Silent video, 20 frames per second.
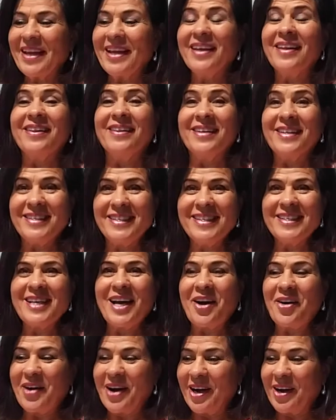This is
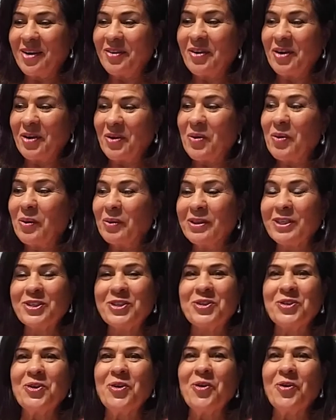how I recall the
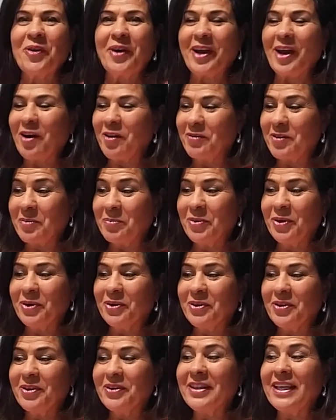story of a
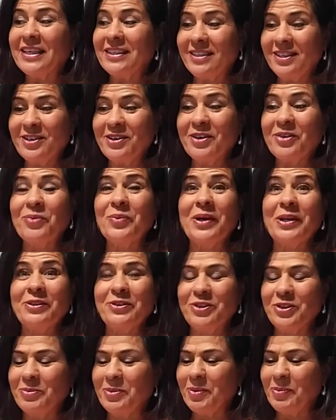book that did not want
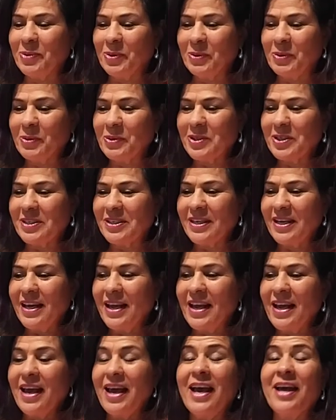to be bought,
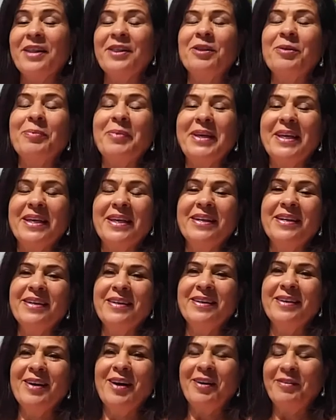and the
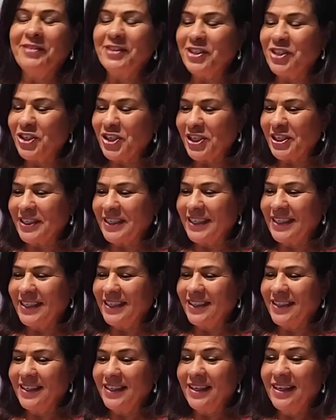beginning of a journey.
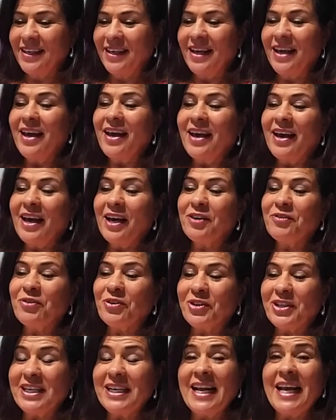And for
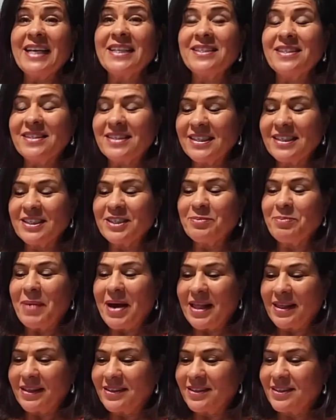the next 6
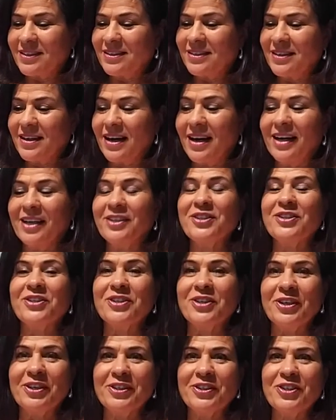months, I
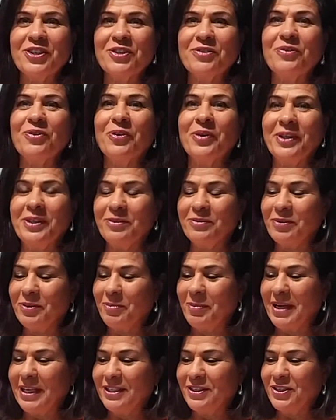searched for
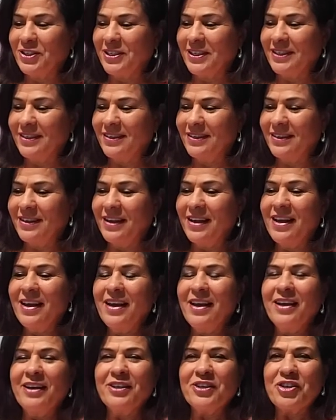information,
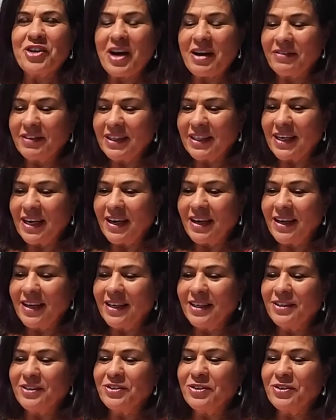travel guide,